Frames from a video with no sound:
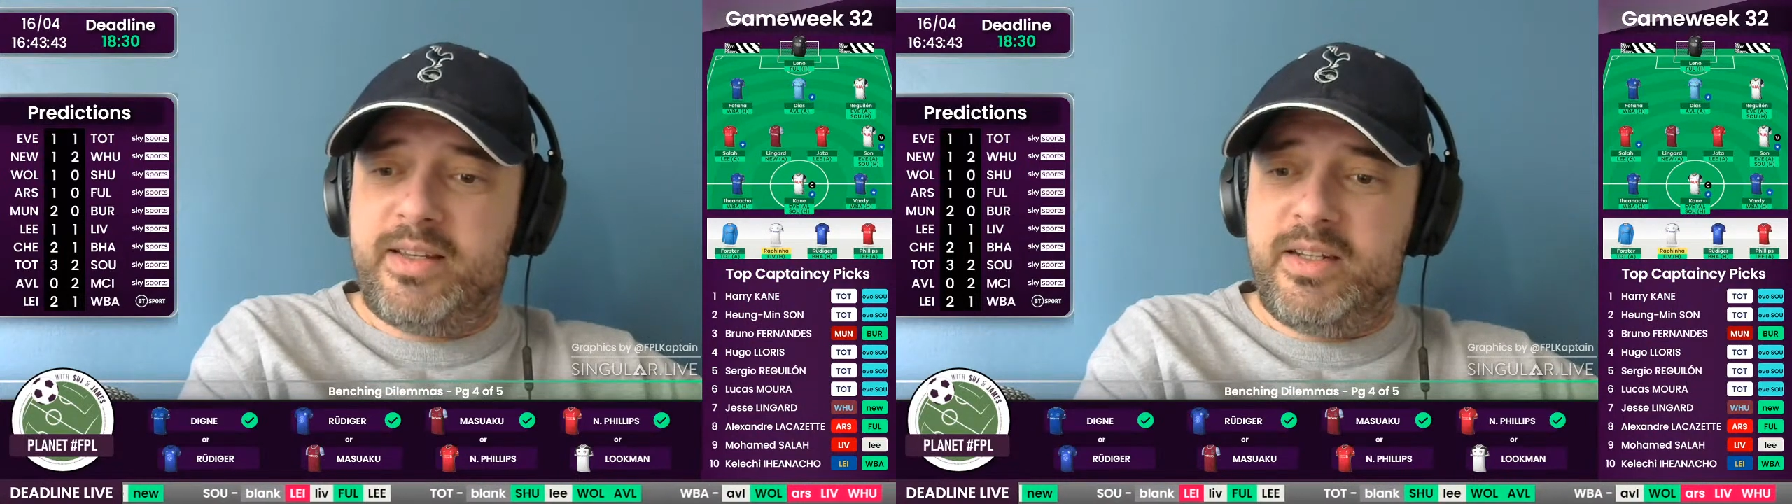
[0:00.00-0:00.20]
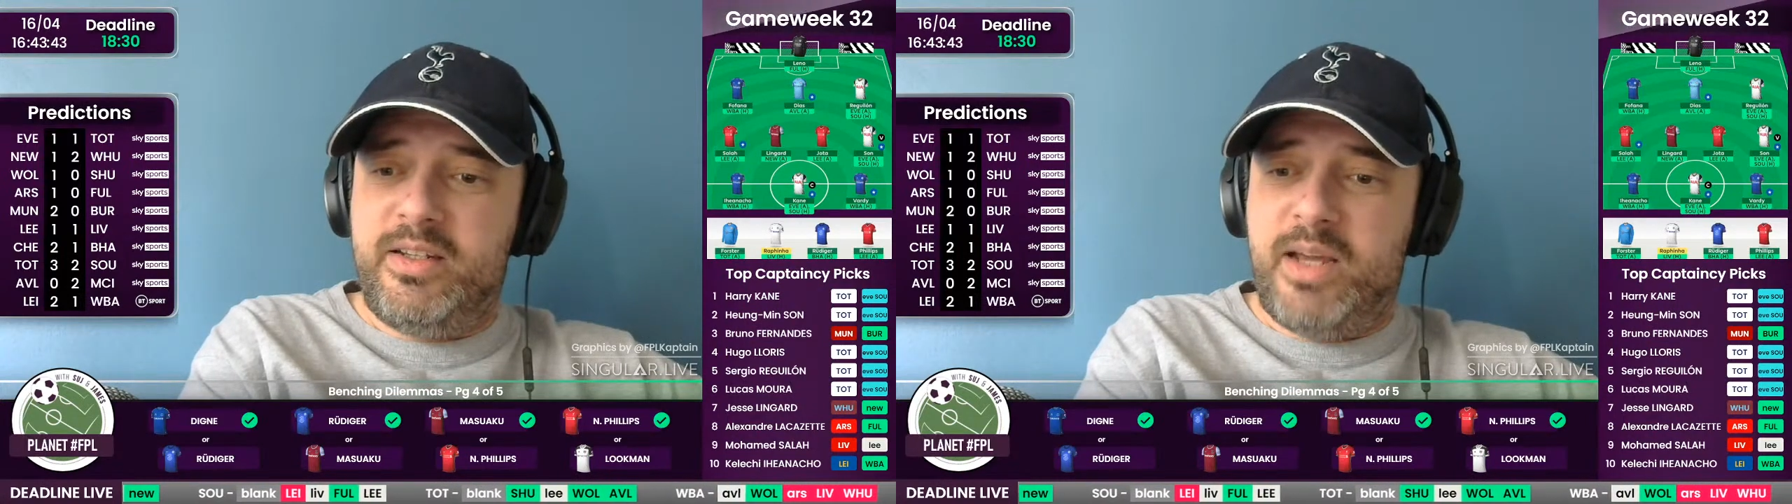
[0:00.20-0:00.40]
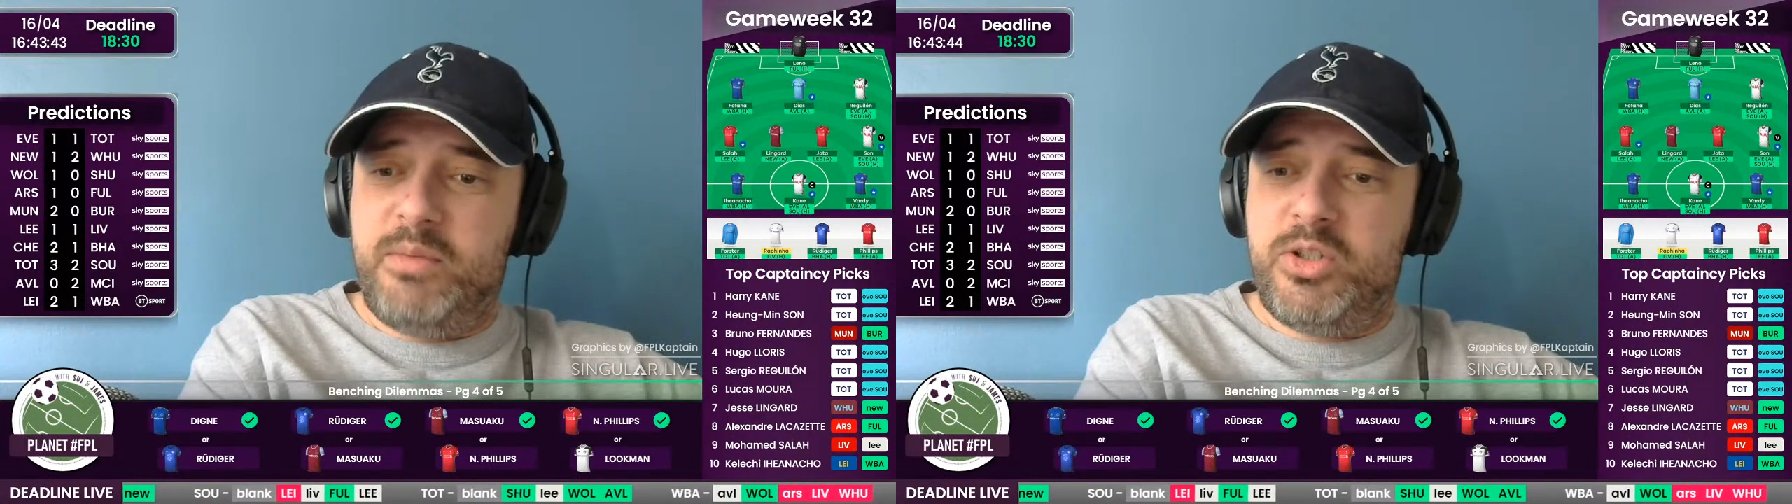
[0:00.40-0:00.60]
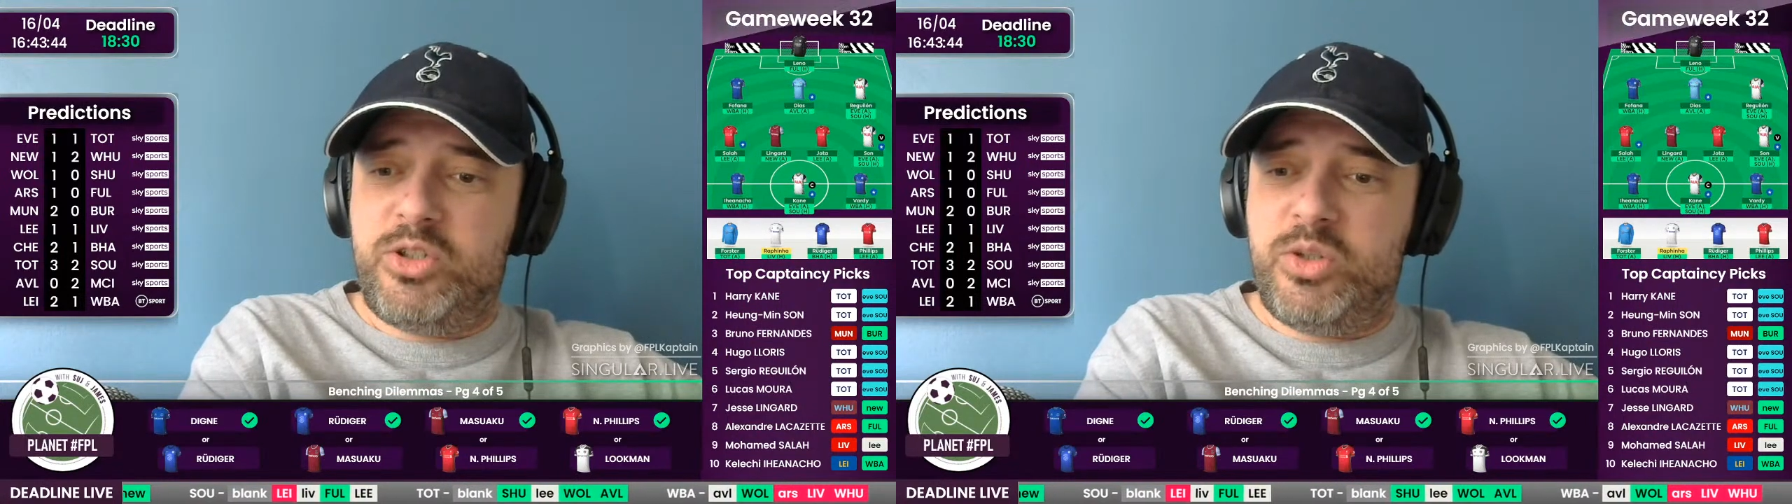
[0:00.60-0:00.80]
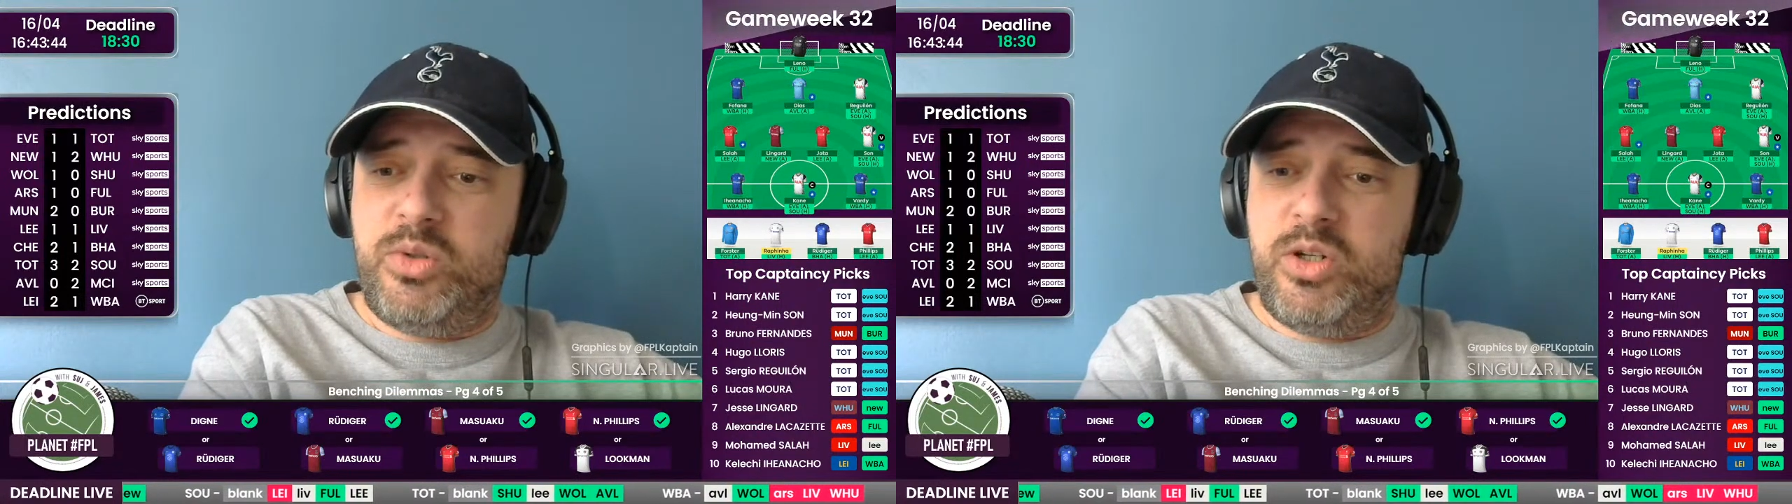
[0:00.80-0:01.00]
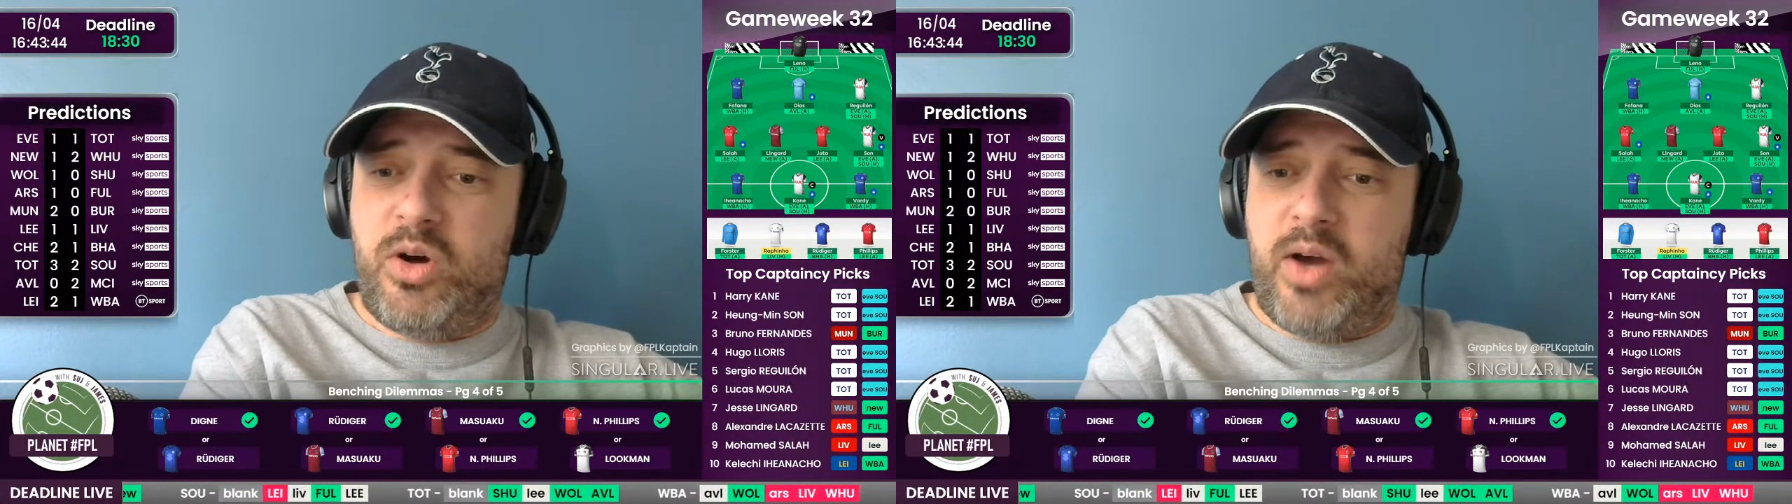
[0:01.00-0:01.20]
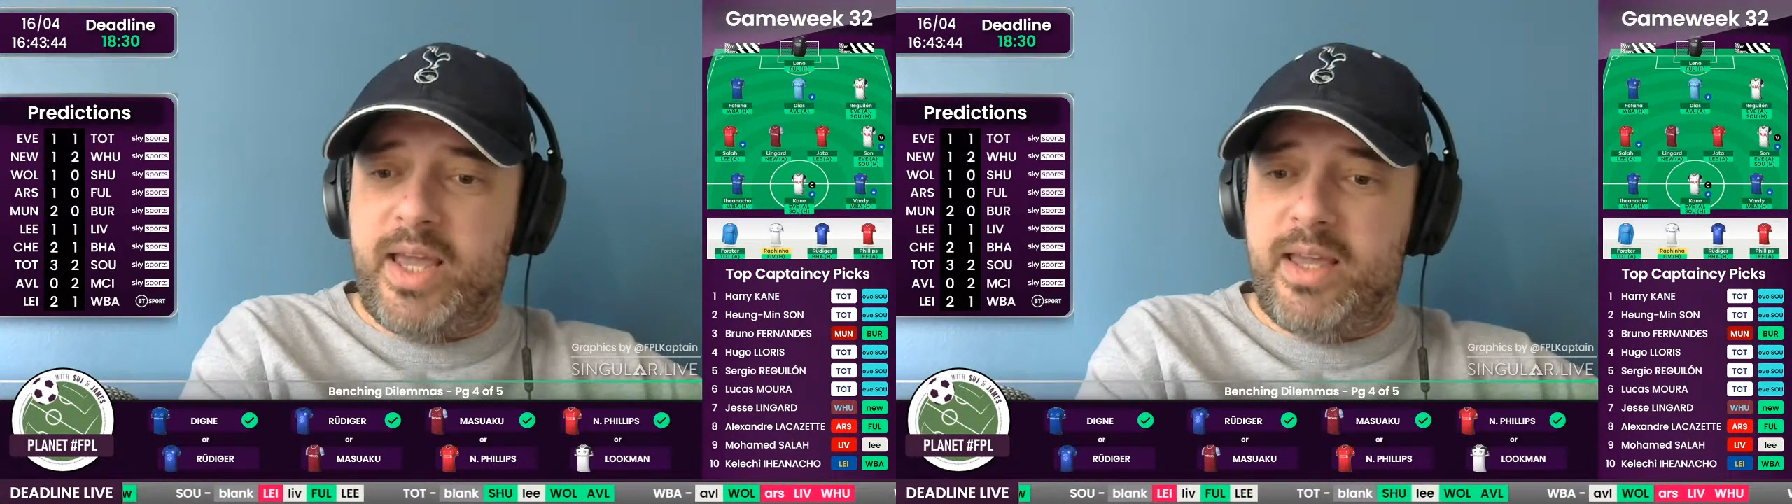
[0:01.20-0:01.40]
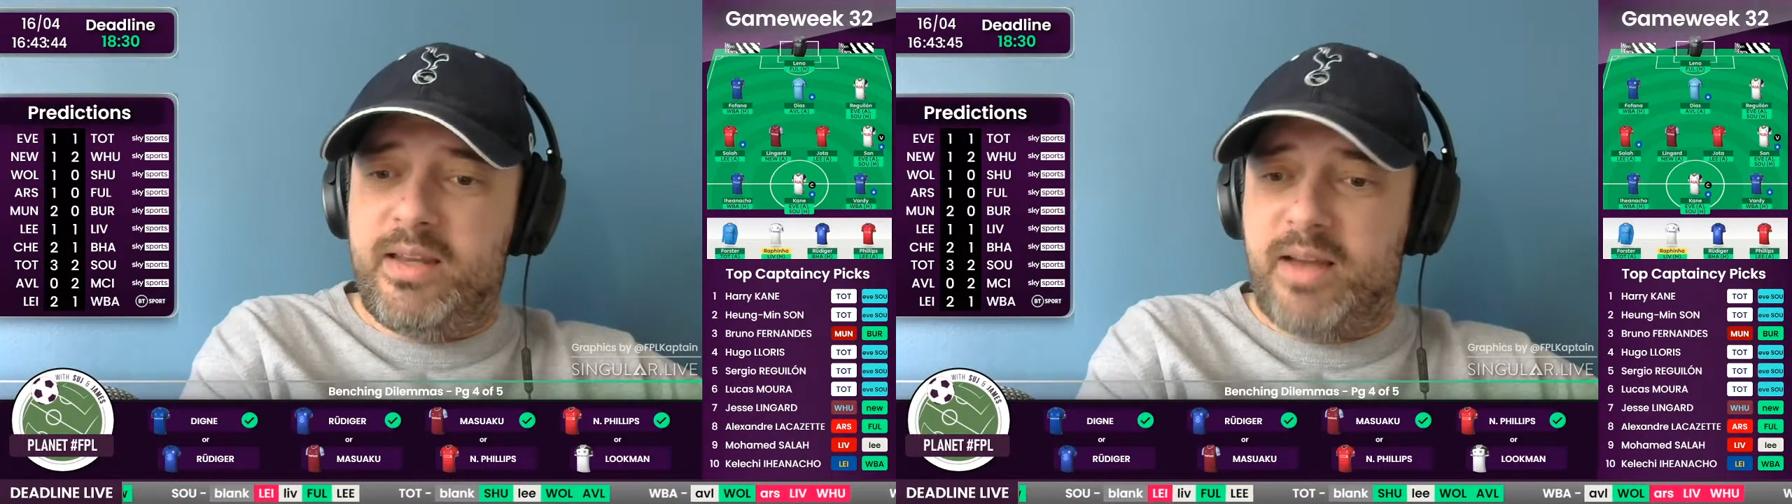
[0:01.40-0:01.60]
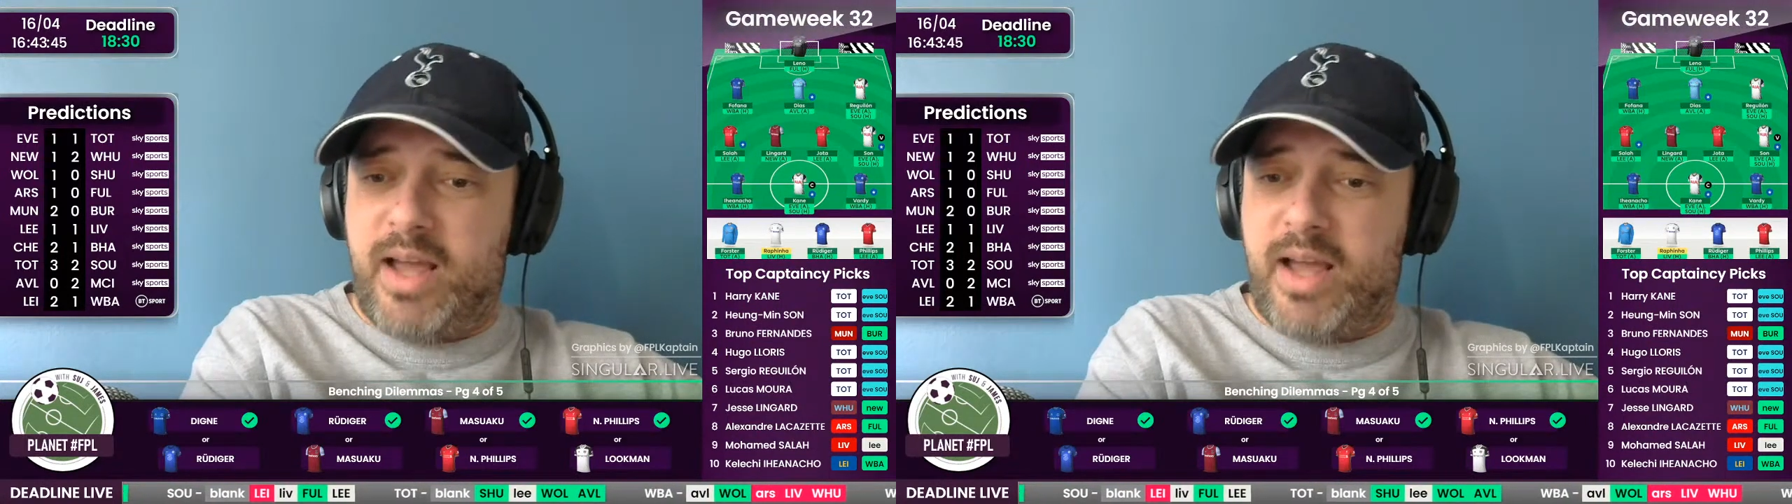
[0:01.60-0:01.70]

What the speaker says: Can you name the 2 United